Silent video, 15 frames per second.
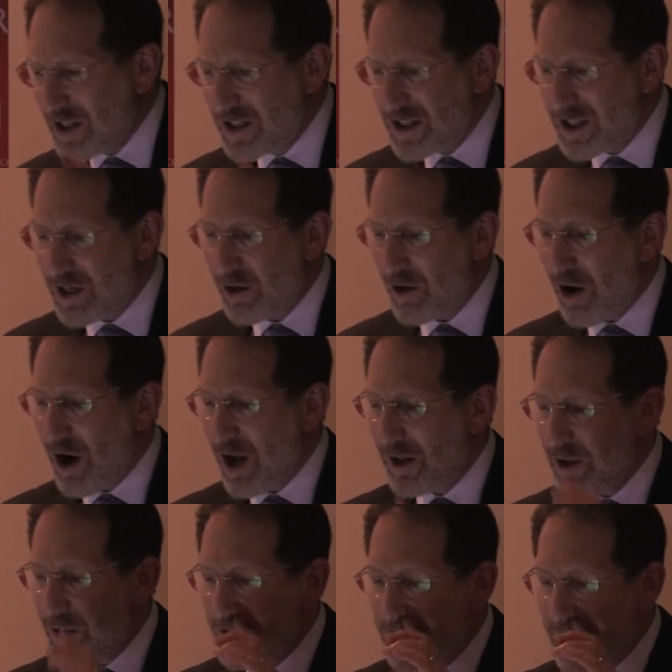consider all
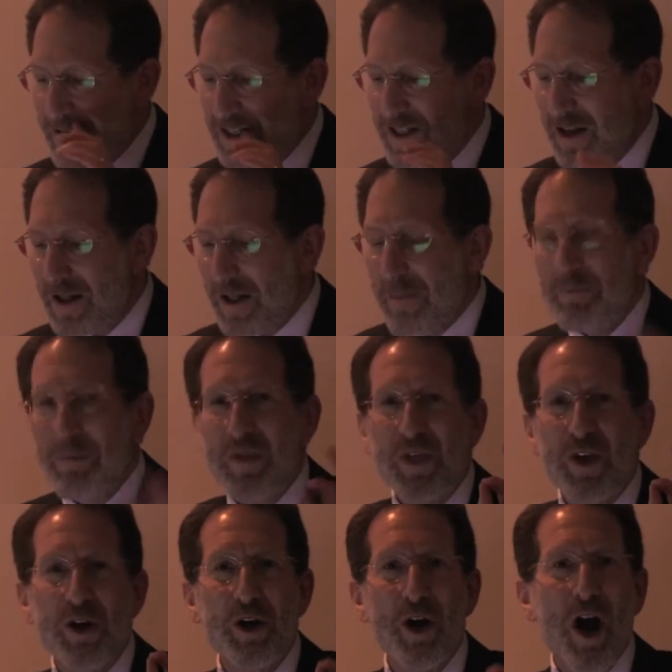those things, but
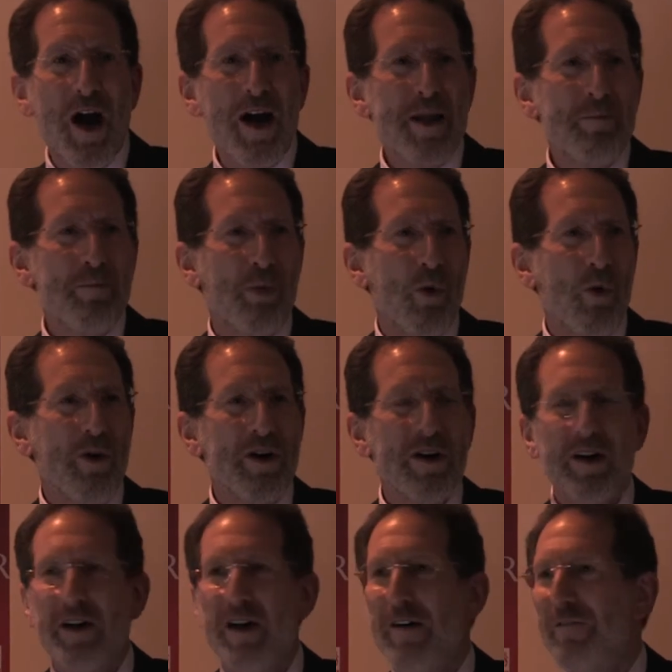they're not
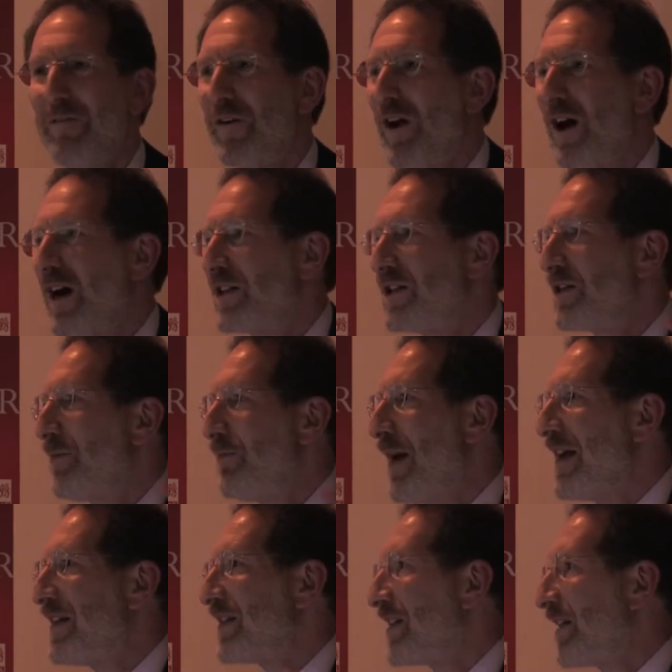important enough for us to
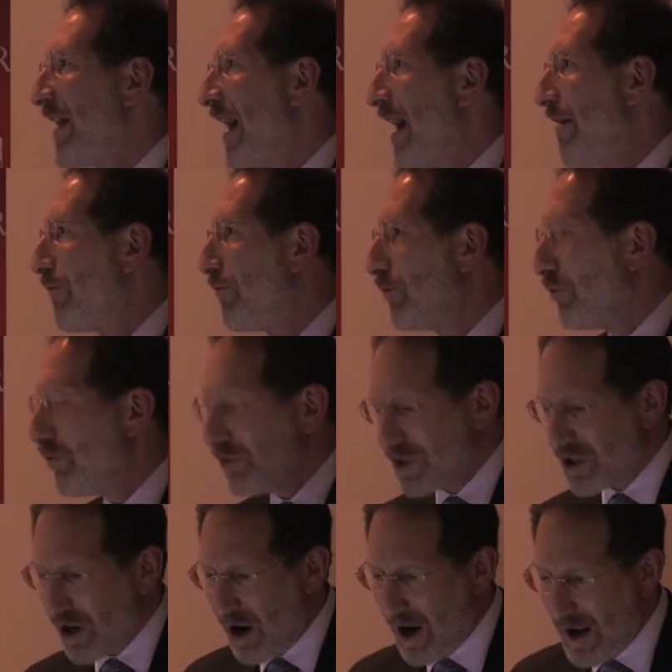basically have
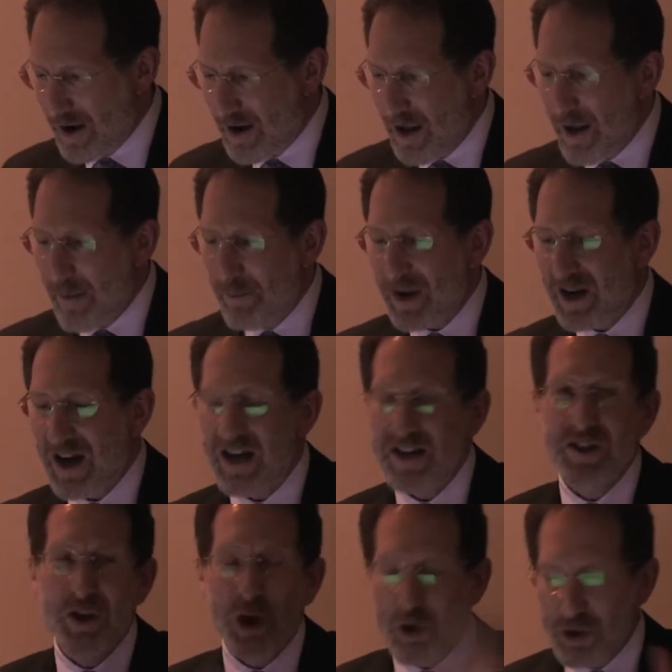rules on
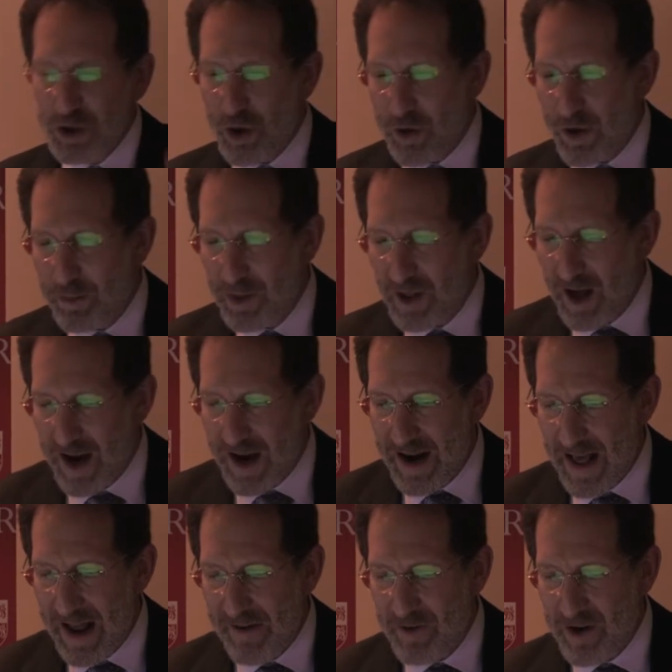because those don't apply
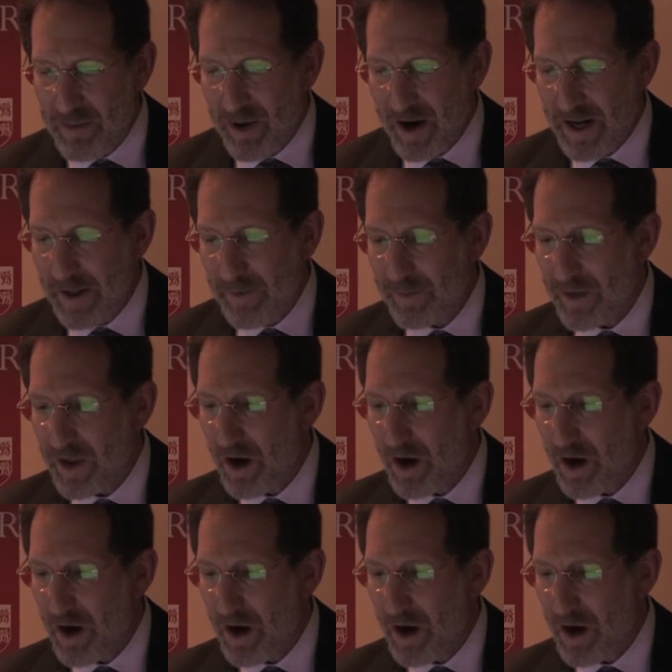to everybody.